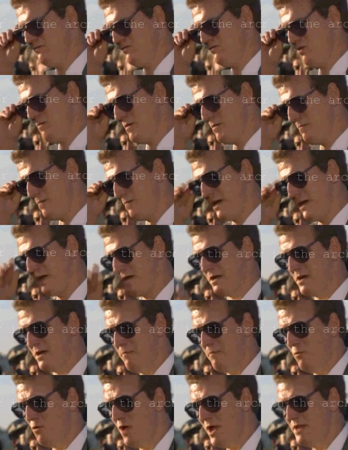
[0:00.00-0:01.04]
We'll be
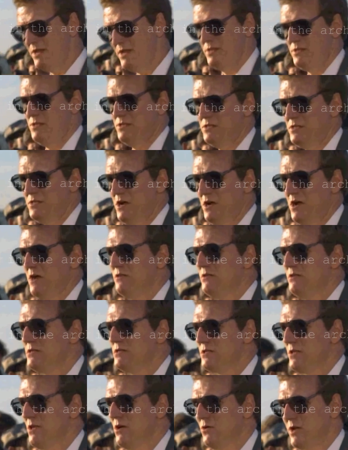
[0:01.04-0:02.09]
picking up witnesses here at
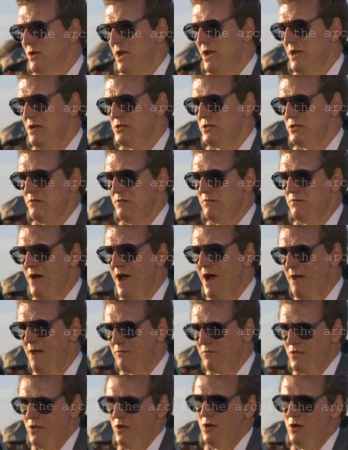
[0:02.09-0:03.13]
this location at
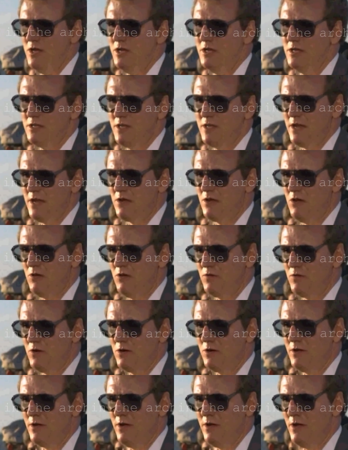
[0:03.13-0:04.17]
5:30 to take
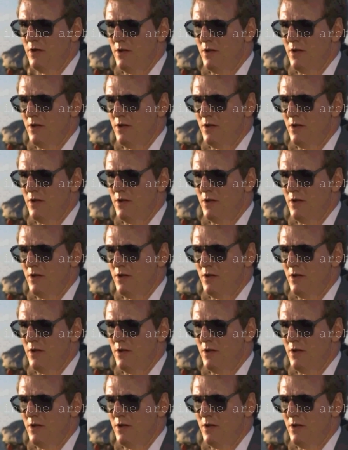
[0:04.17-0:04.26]
over